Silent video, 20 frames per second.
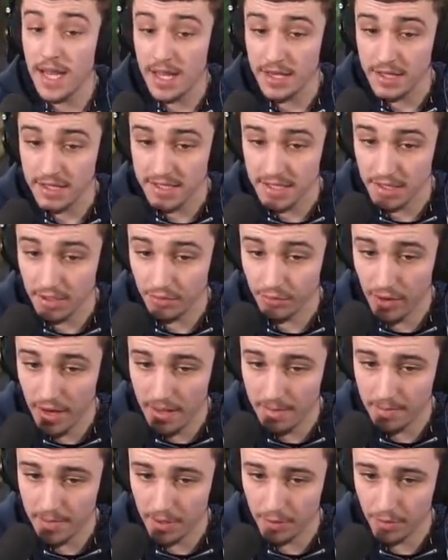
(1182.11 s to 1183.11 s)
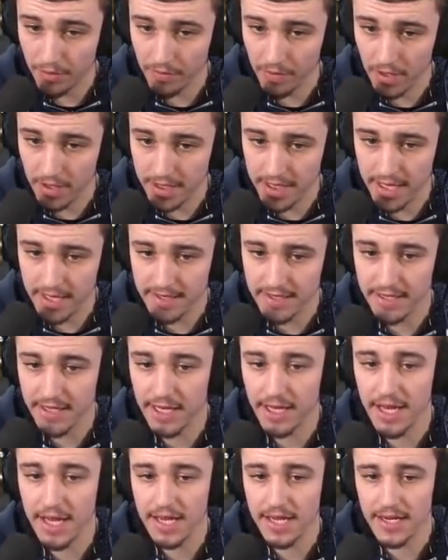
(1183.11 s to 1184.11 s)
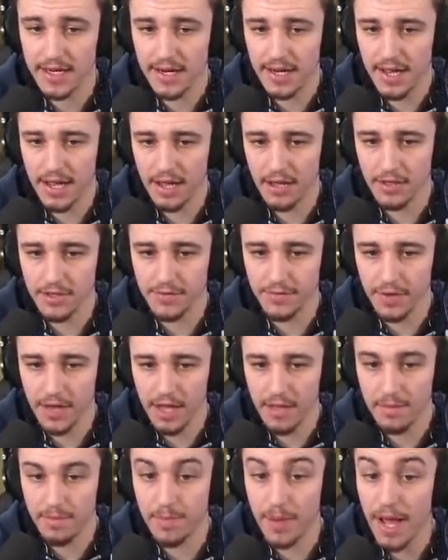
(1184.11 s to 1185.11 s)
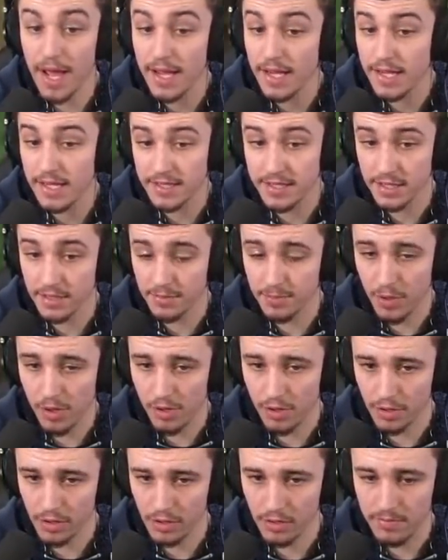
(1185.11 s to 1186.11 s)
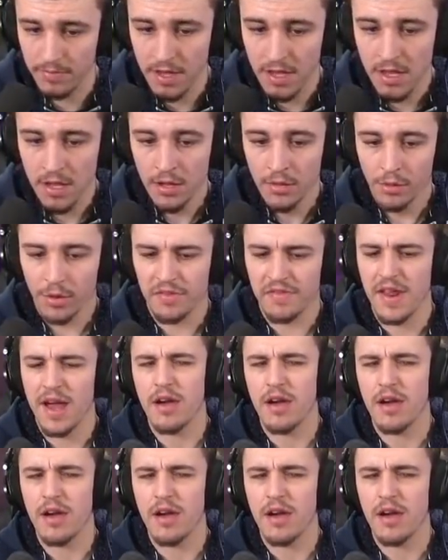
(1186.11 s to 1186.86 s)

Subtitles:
this little ramp bit we've got down to the lake in our house, if we head back into the portal, We've now